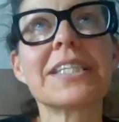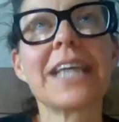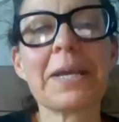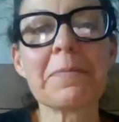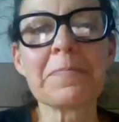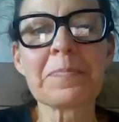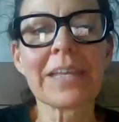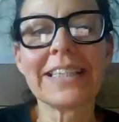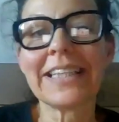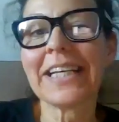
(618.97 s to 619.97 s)
I would say
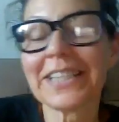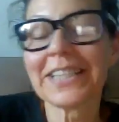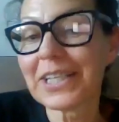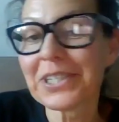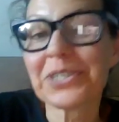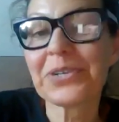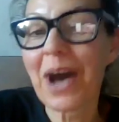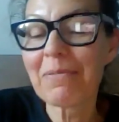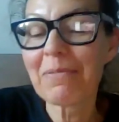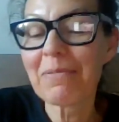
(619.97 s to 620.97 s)
these
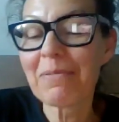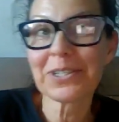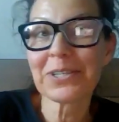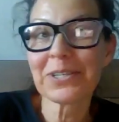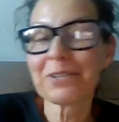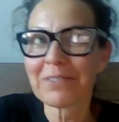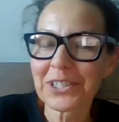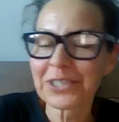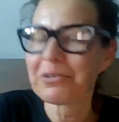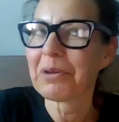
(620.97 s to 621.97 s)
two are my two
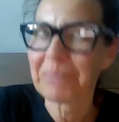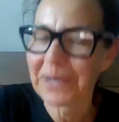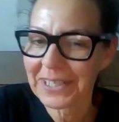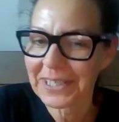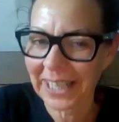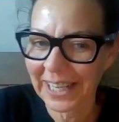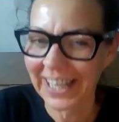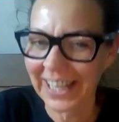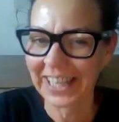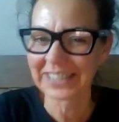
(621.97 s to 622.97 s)
favorite strippers.